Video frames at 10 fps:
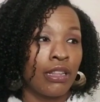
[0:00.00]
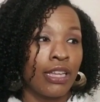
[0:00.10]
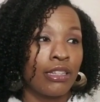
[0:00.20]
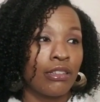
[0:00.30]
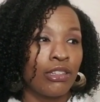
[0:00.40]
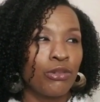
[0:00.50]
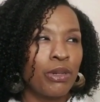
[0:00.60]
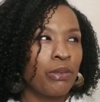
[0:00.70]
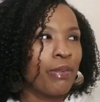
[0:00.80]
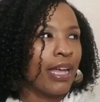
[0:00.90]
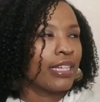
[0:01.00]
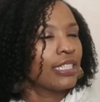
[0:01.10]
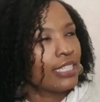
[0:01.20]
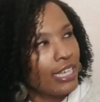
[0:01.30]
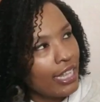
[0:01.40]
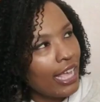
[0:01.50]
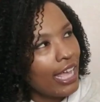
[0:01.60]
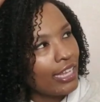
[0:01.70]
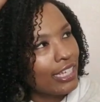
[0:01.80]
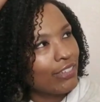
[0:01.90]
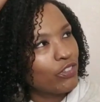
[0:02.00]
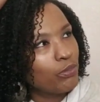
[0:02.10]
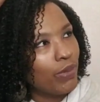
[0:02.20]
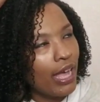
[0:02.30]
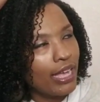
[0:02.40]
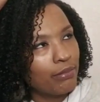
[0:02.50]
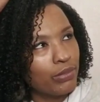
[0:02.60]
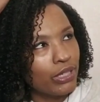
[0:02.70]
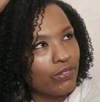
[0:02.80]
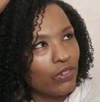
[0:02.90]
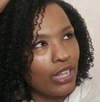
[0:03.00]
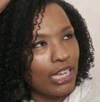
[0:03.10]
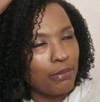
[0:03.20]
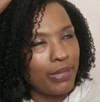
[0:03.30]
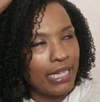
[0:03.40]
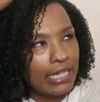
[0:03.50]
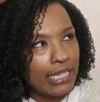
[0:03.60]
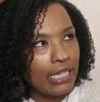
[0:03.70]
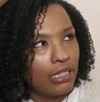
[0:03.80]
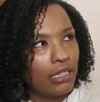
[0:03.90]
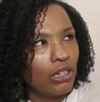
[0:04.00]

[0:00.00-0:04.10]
like, you remember back in the day they had, like, if you buy a book for like a penny